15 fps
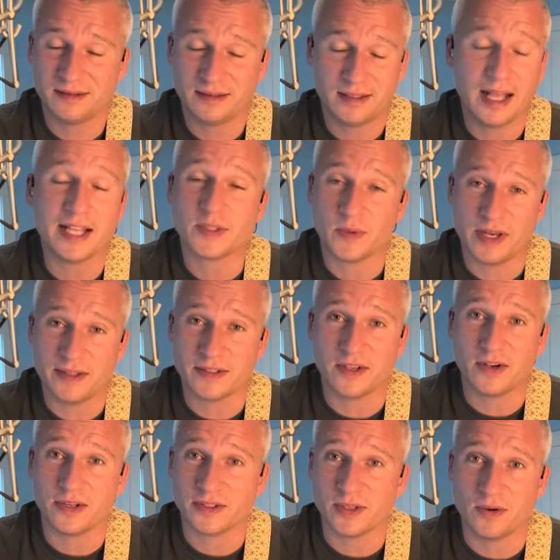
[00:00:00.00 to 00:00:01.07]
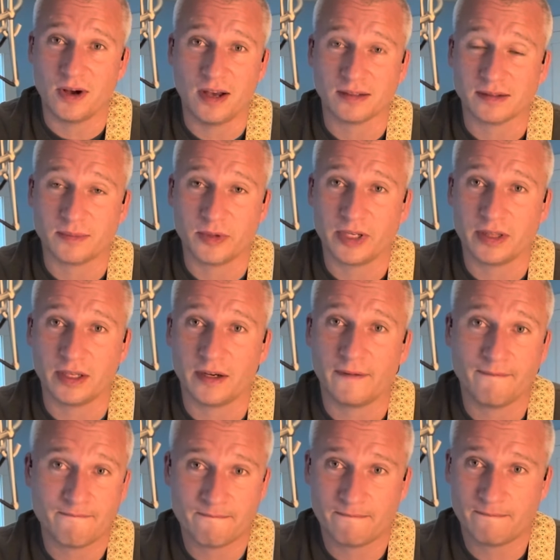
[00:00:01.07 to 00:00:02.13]
that's why the song is so awesome right there.
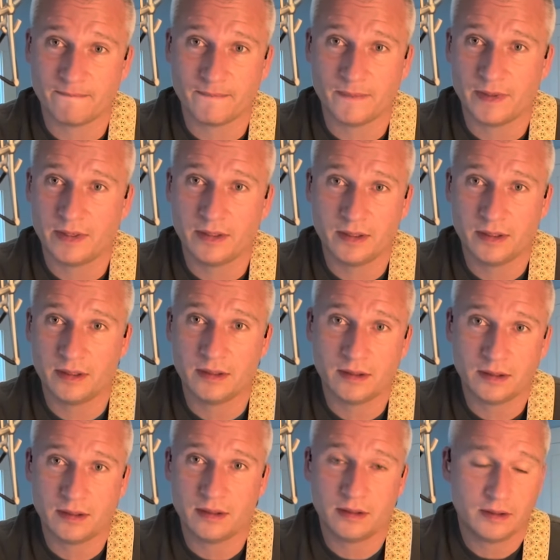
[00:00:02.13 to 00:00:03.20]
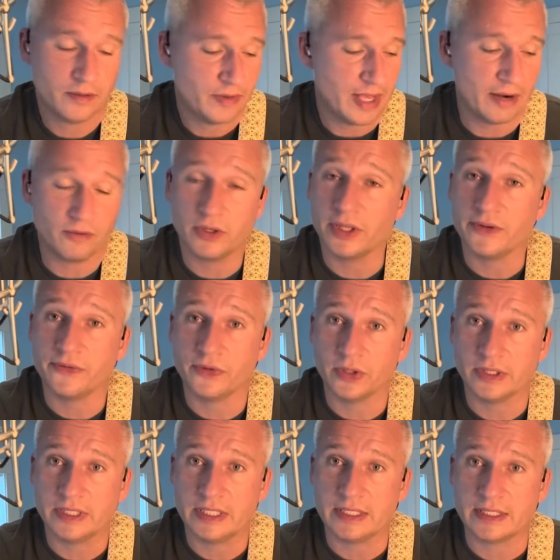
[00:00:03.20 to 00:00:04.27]
That really full
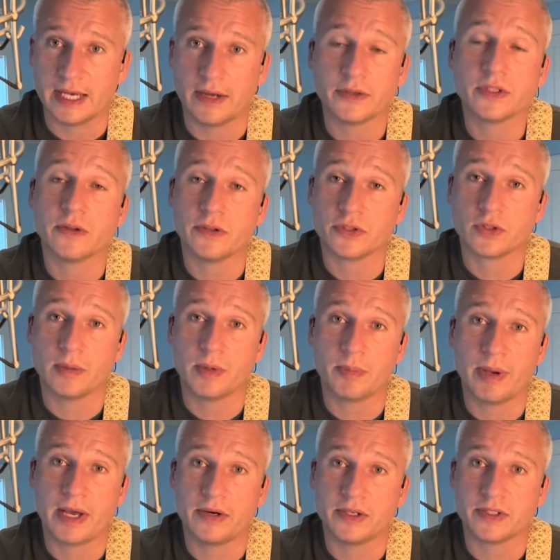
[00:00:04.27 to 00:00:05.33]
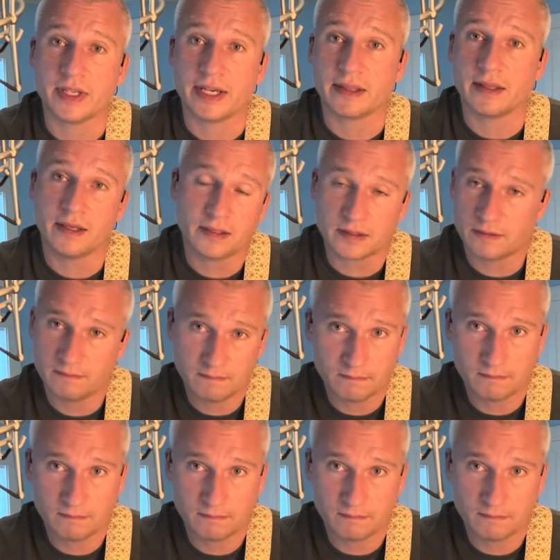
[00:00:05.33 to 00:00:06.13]
D sound. So the strumming pattern is like this.